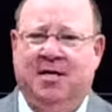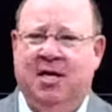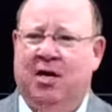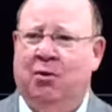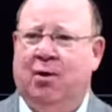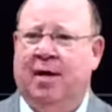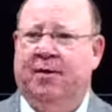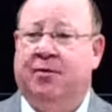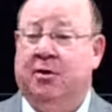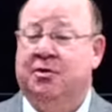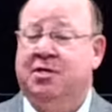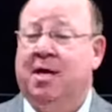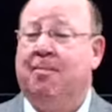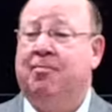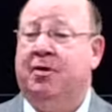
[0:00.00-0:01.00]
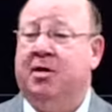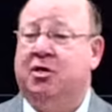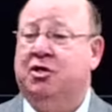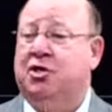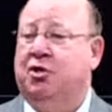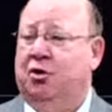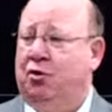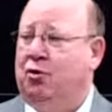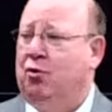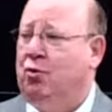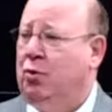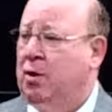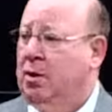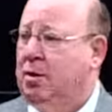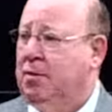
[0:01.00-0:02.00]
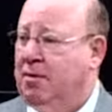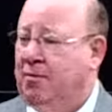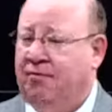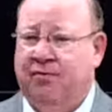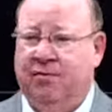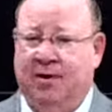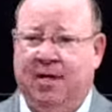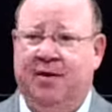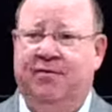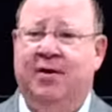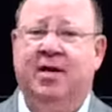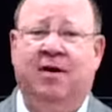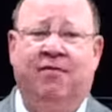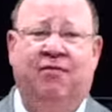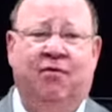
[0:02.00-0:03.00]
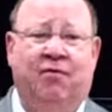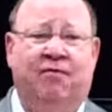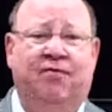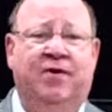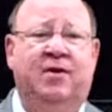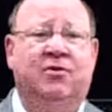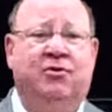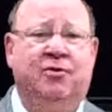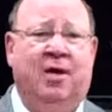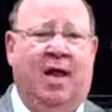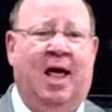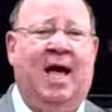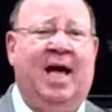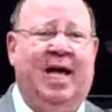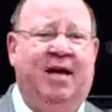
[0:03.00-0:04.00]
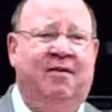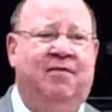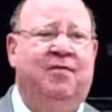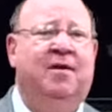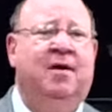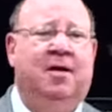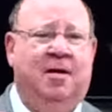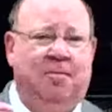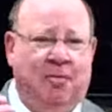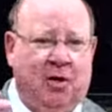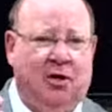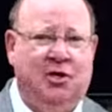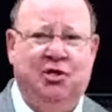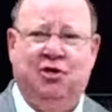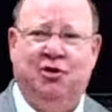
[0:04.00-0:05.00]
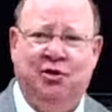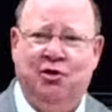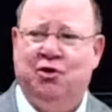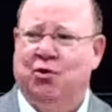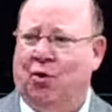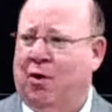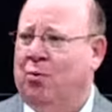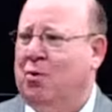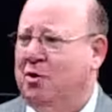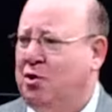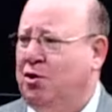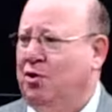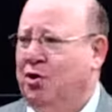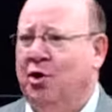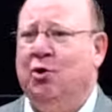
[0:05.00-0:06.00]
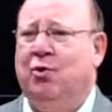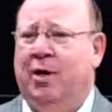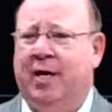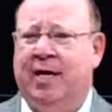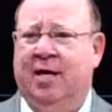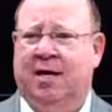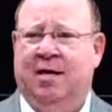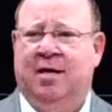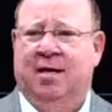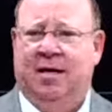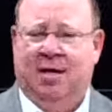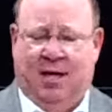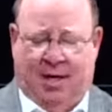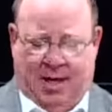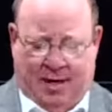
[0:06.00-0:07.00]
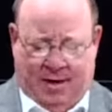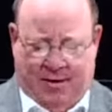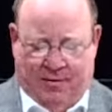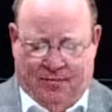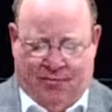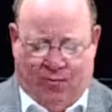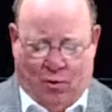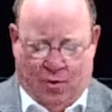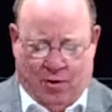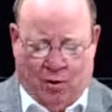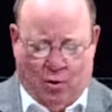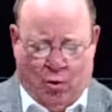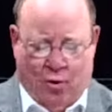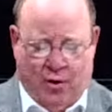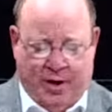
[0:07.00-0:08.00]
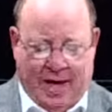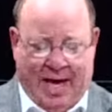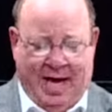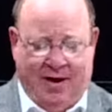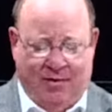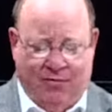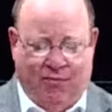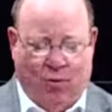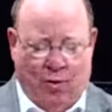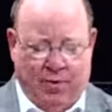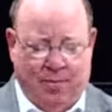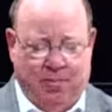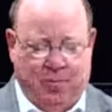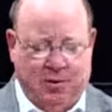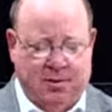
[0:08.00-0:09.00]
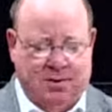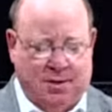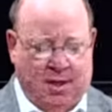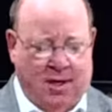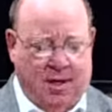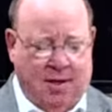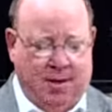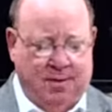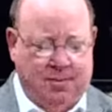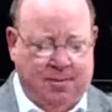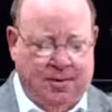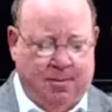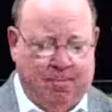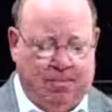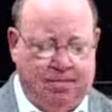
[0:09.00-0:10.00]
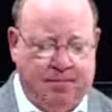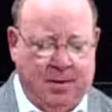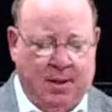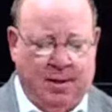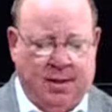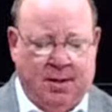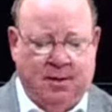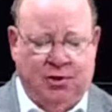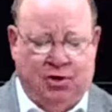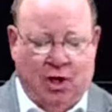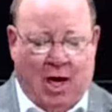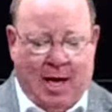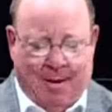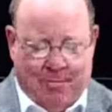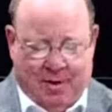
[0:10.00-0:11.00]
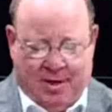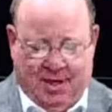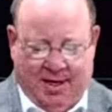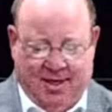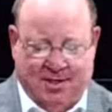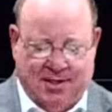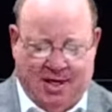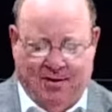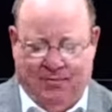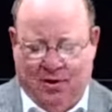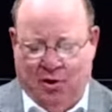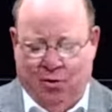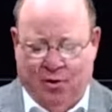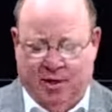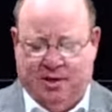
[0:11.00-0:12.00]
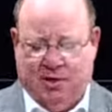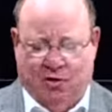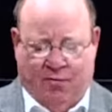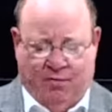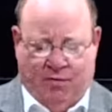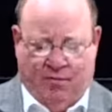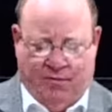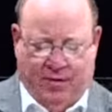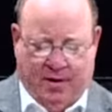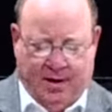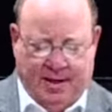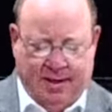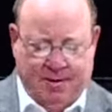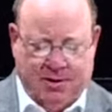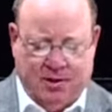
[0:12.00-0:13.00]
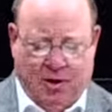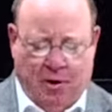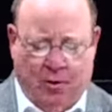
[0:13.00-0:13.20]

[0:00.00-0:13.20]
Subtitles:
I'll tell you what, there's something to living a fulfilled life because you enjoy what you're doing for the Lord and for the job that He has given you that's so fulfilling.